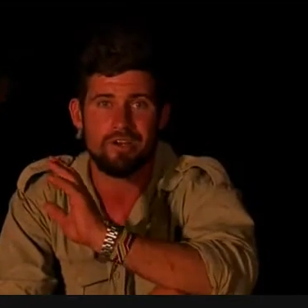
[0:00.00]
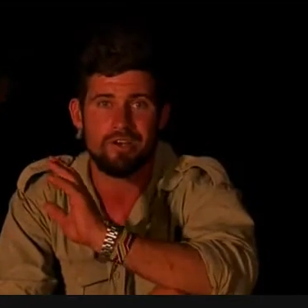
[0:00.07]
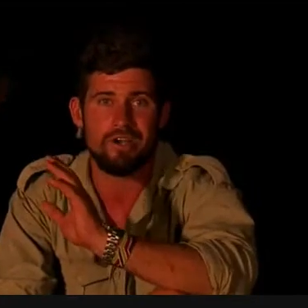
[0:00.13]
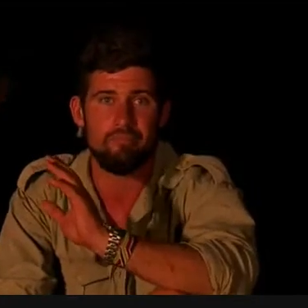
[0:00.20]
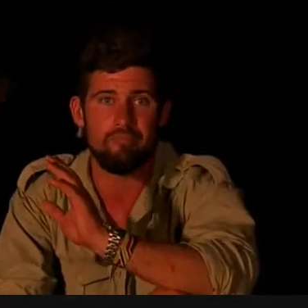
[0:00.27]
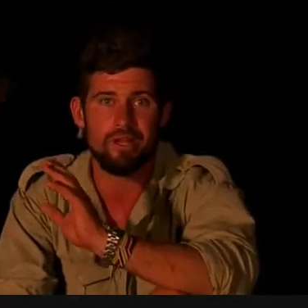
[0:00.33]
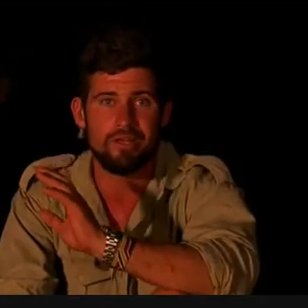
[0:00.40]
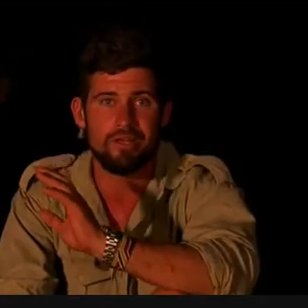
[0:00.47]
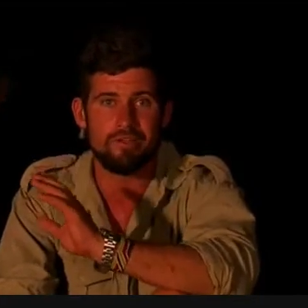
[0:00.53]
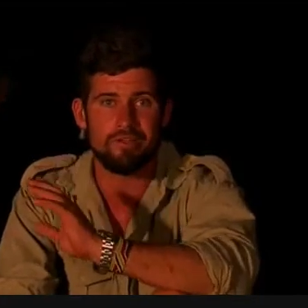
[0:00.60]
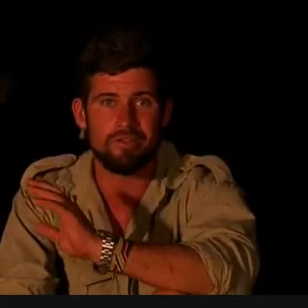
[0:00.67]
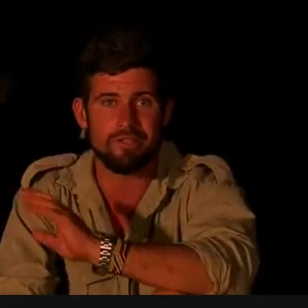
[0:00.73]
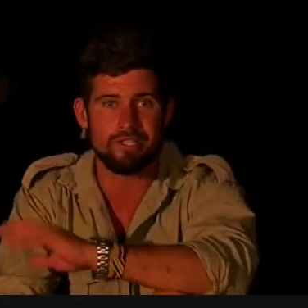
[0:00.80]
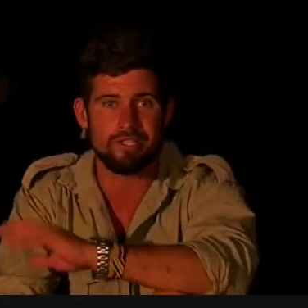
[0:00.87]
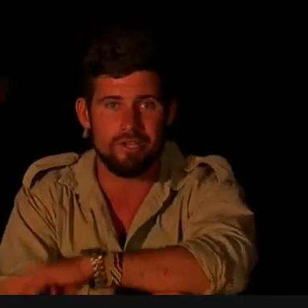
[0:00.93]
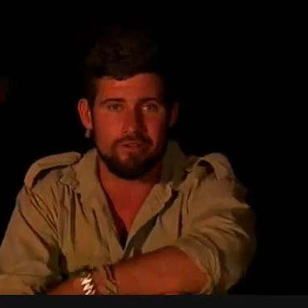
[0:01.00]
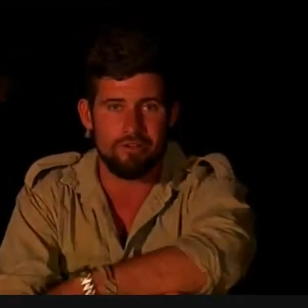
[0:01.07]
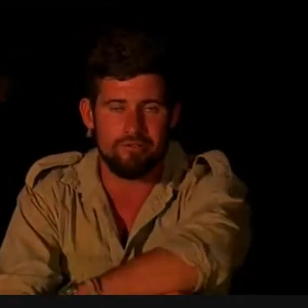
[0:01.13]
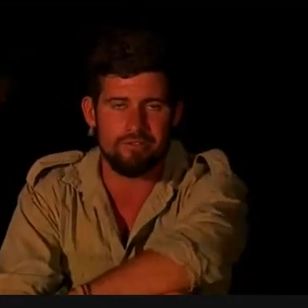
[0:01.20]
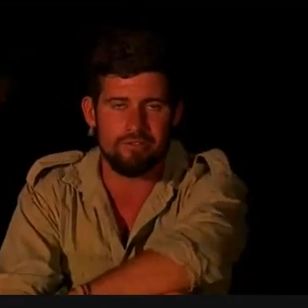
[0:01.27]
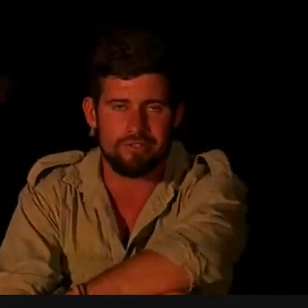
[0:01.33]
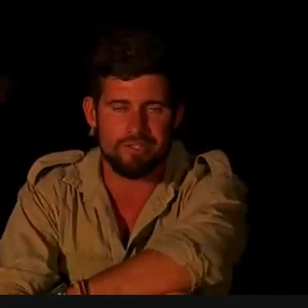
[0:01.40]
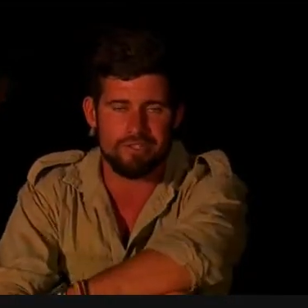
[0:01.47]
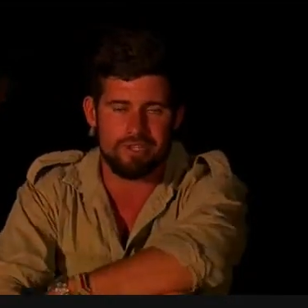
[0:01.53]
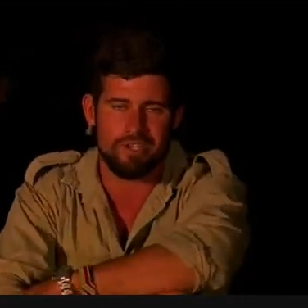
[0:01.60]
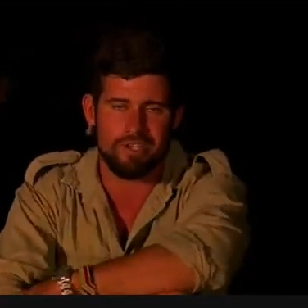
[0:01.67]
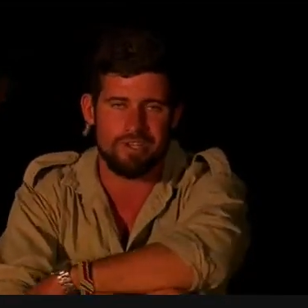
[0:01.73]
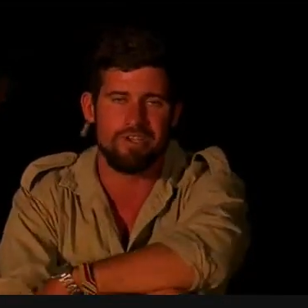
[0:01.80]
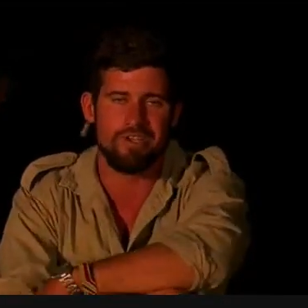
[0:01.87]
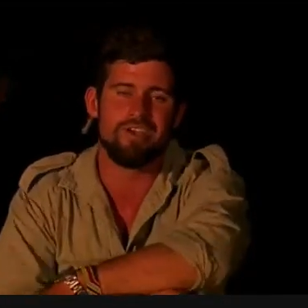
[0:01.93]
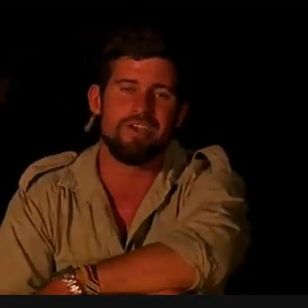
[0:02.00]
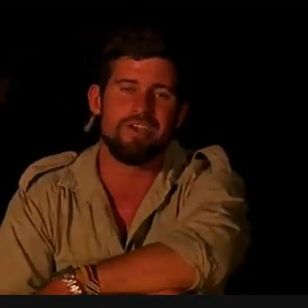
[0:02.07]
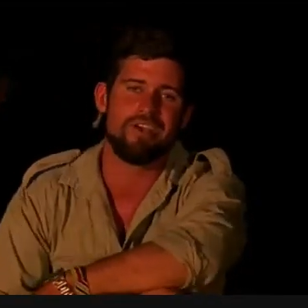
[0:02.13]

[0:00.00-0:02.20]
rumbling through the turf, so